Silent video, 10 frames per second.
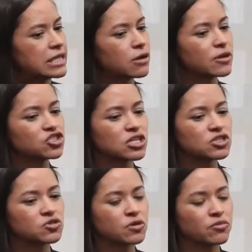Their mission
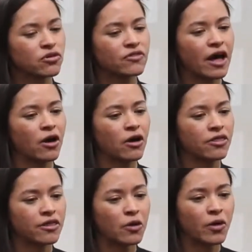is to improve the
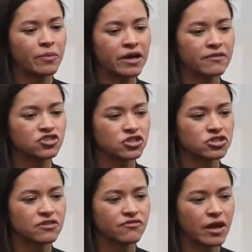health and well-being of
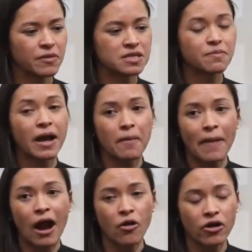children and families by
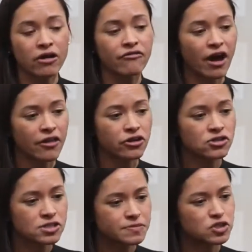empowering
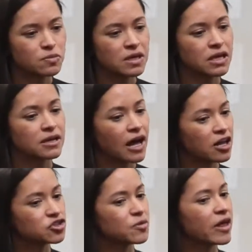fathers to be
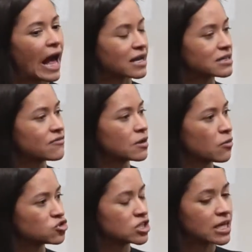knowledgeable, active, and
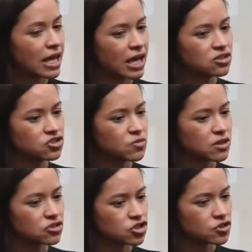emotionally engaged with
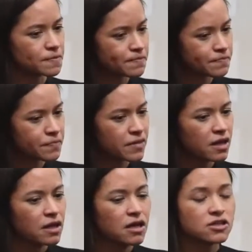their children.
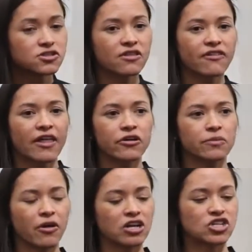So the
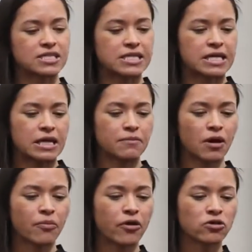Fatherhood Project team
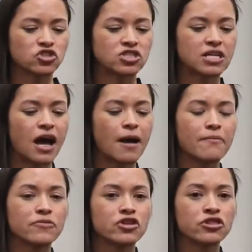approached
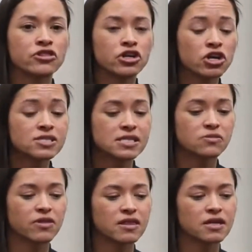um, the
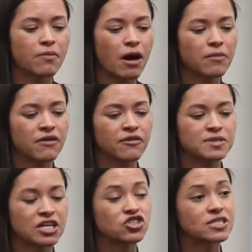nurses within the Department of
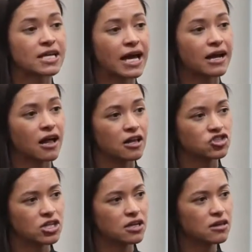Obstetrics and
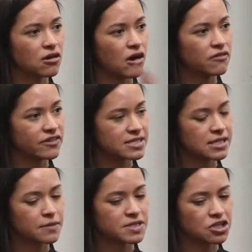Gynecology, they're called
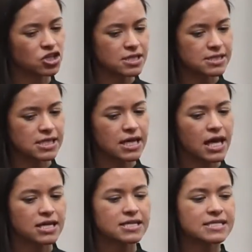Vincent Obstetrics,
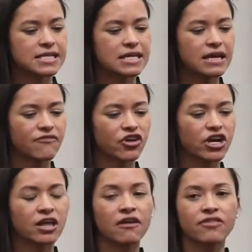to see if,
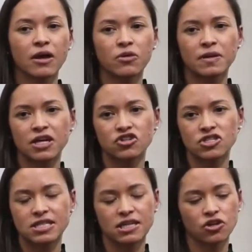they're, if they would be
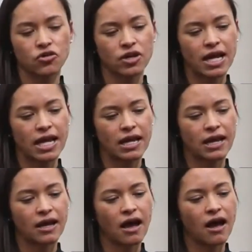interested in
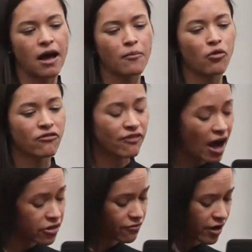creating um, more
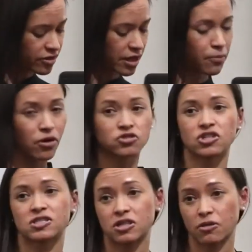father-friendly
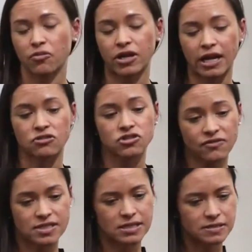approaches to their prenatal
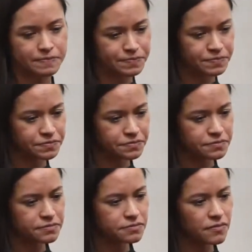services.
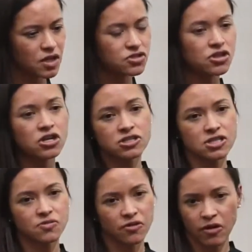So the
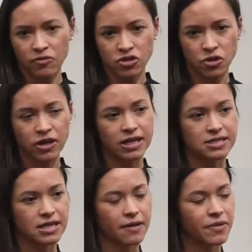nurses were, were totally
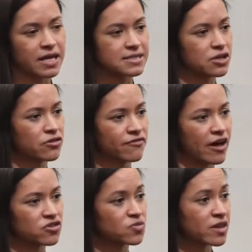into that because they knew the
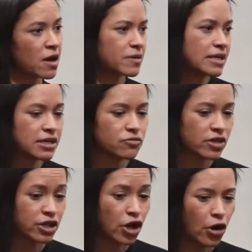fathers were there, but they didn't
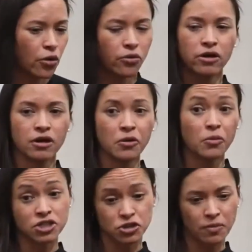really know
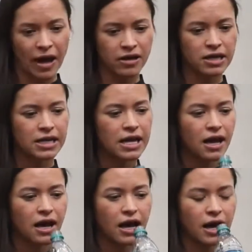what to do about it.
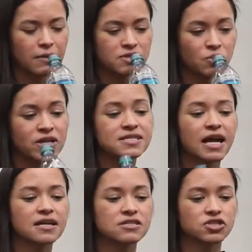Um, so we
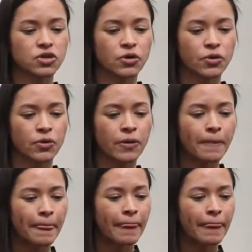decided to